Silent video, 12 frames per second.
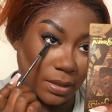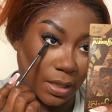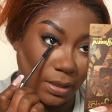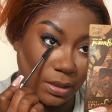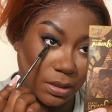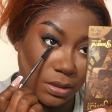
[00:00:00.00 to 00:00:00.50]

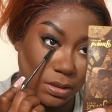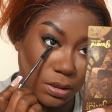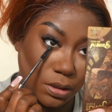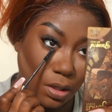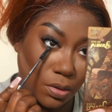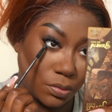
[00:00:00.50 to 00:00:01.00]
Like it is
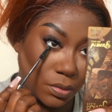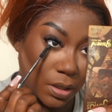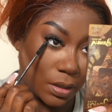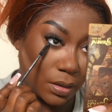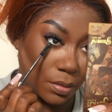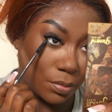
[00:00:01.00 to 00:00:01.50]
so
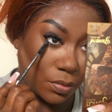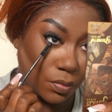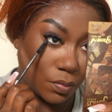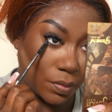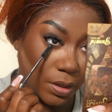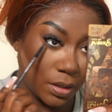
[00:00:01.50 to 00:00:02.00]
damn
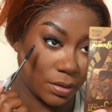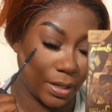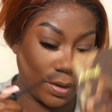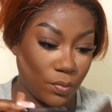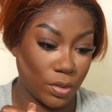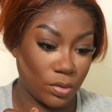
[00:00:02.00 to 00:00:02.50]
weird.
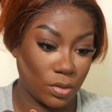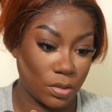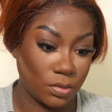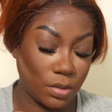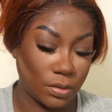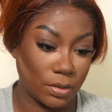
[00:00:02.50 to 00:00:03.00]
Like one
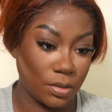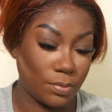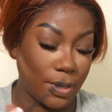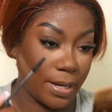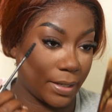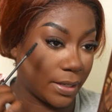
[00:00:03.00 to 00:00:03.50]
girl on a little
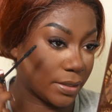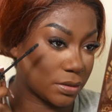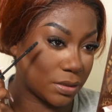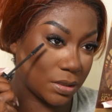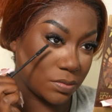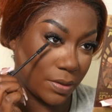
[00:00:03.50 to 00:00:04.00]
podcast.
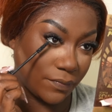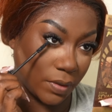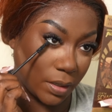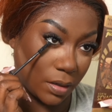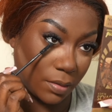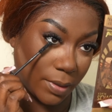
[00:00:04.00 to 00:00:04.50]
That's why I feel
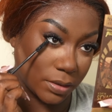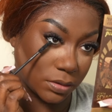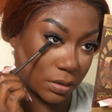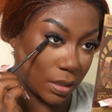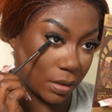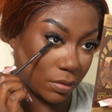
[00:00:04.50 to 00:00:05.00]
like everybody
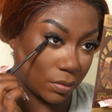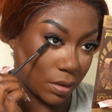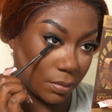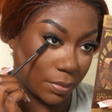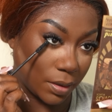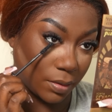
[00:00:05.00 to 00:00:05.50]
shouldn't have no
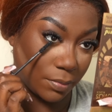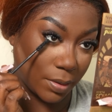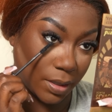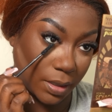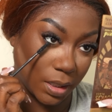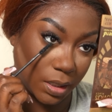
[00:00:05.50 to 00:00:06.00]
damn pa-
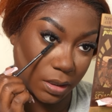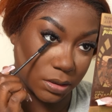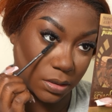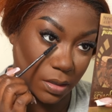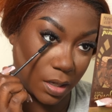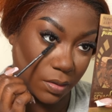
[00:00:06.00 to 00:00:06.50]
podcast.
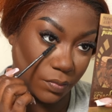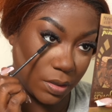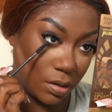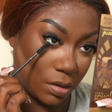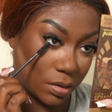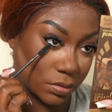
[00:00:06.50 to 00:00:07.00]
Okay, we
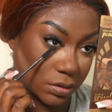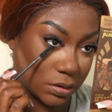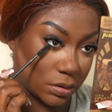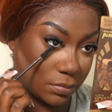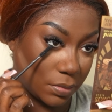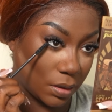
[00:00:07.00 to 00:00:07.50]
all
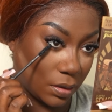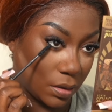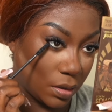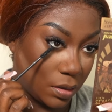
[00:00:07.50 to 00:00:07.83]
shouldn't be